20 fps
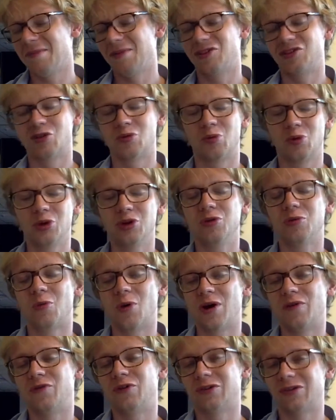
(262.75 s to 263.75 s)
It's a really
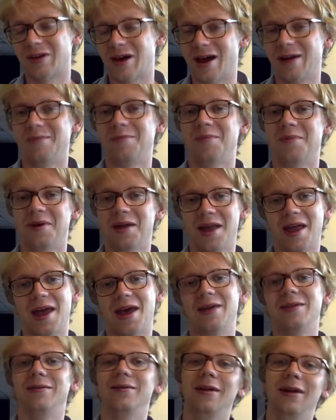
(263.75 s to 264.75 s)
wonderful time,
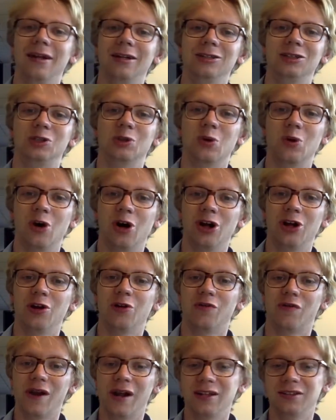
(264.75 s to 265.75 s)
and enjoy
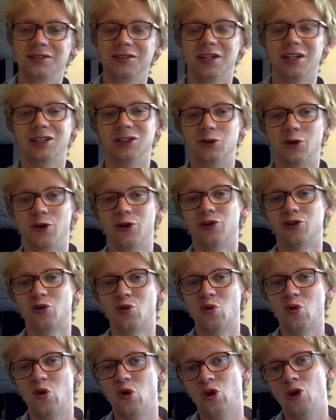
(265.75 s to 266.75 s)
your friends, enjoy your
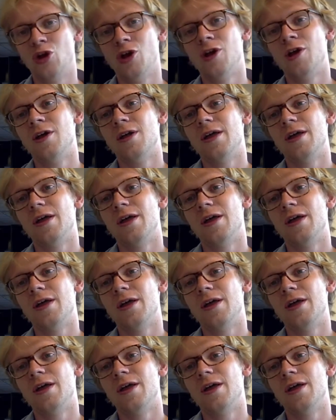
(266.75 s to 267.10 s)
school.